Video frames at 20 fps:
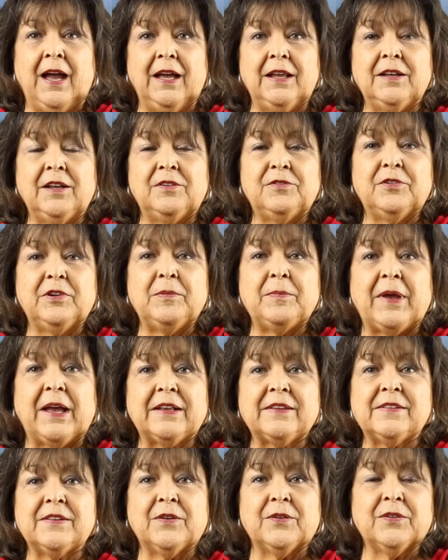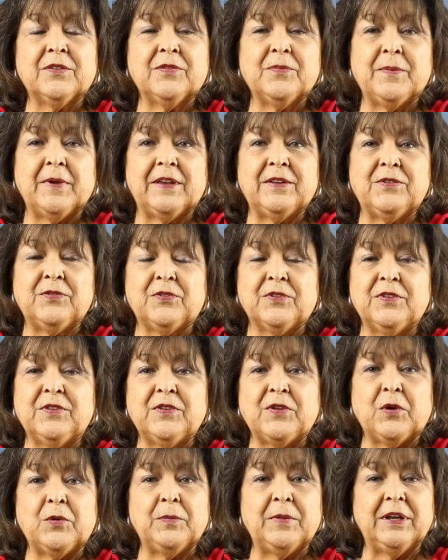I love RE/MAX Aerospace for
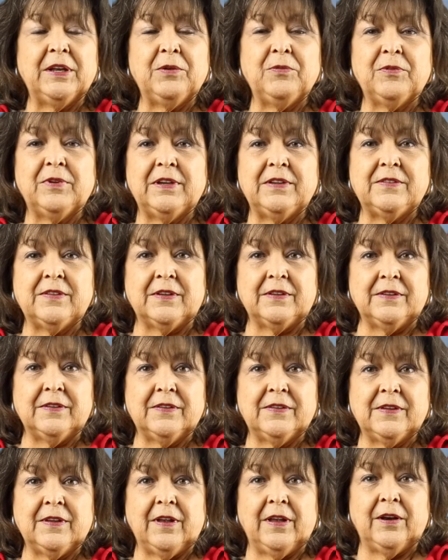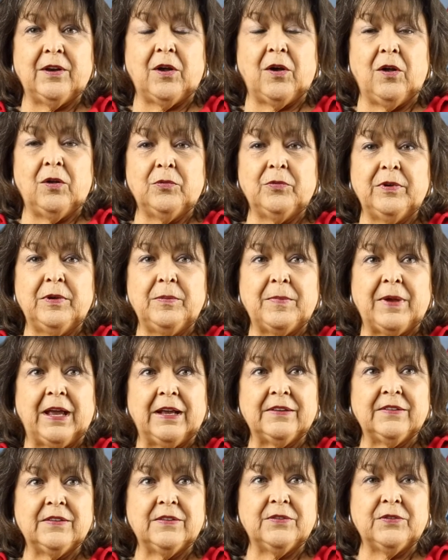so many reasons, and all
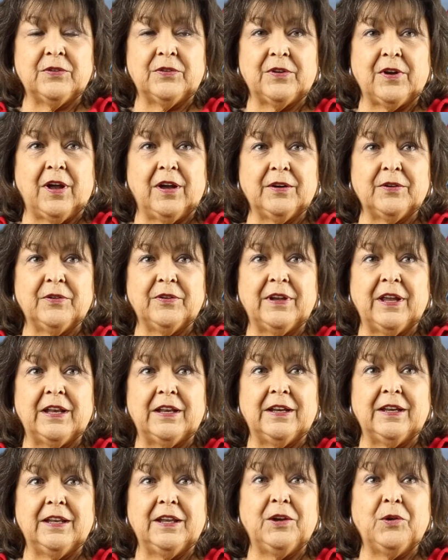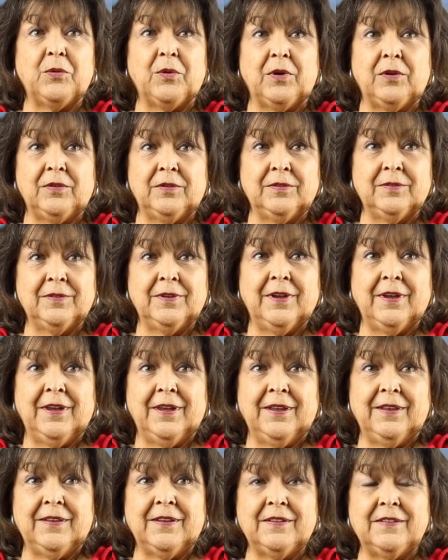RE/MAXes are not created equal.
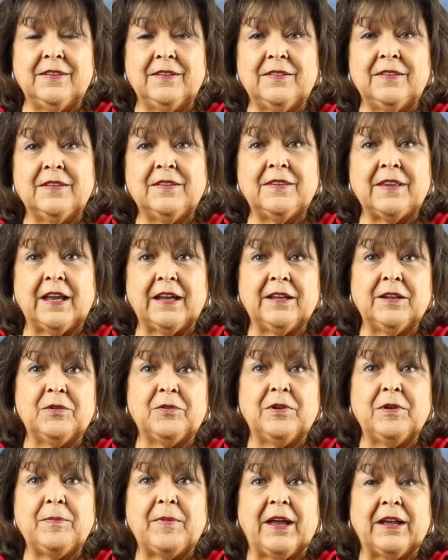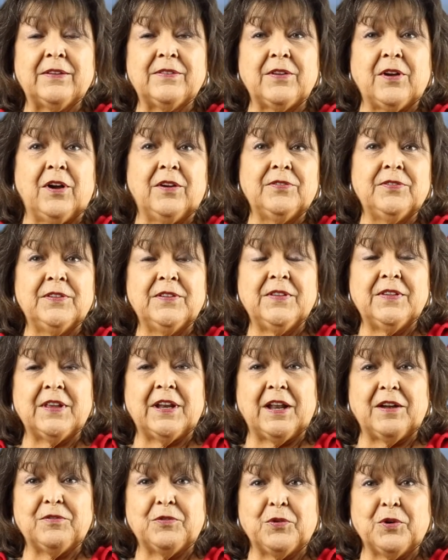This is the second RE/MAX office
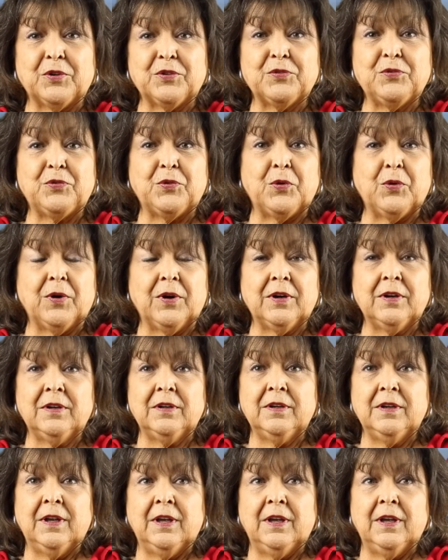that I've worked for.